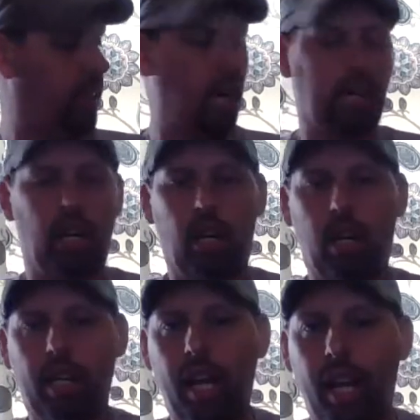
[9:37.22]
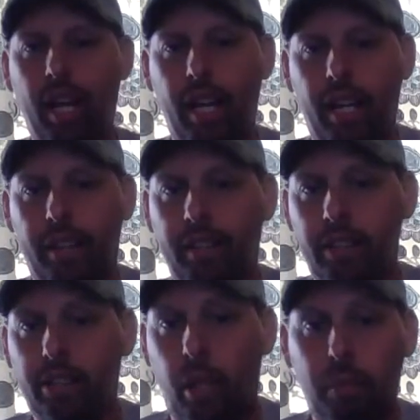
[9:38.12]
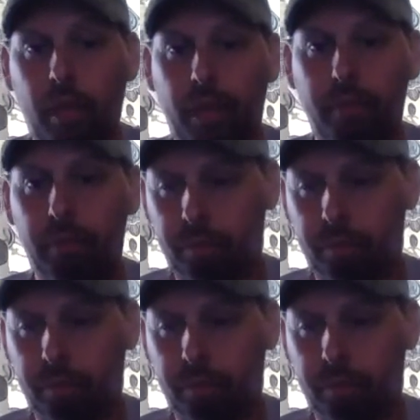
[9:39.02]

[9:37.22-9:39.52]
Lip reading: lock on and start playing.